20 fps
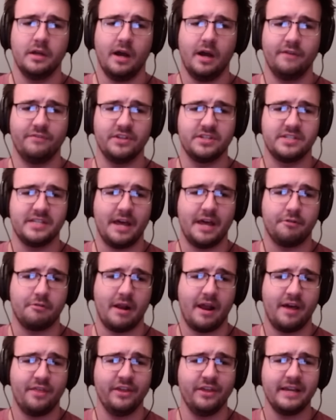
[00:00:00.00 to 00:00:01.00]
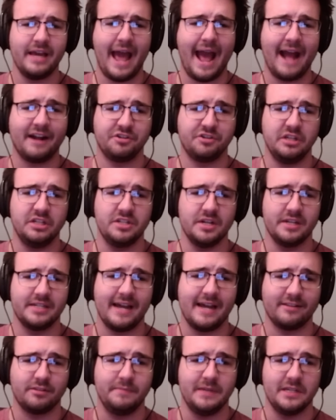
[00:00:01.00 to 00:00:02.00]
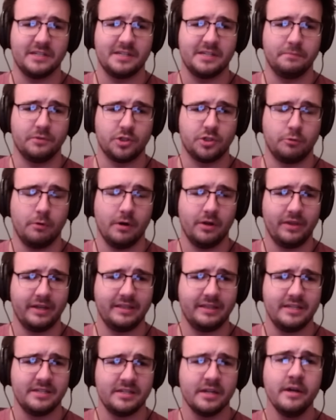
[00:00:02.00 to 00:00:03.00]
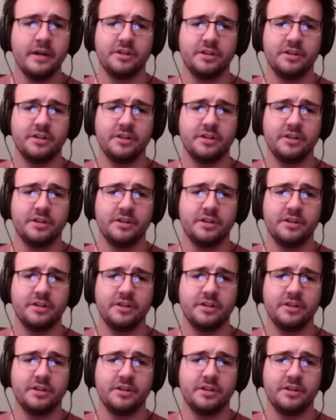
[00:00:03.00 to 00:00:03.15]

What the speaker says: of the center. And I think it actually does have to be a simple square like this,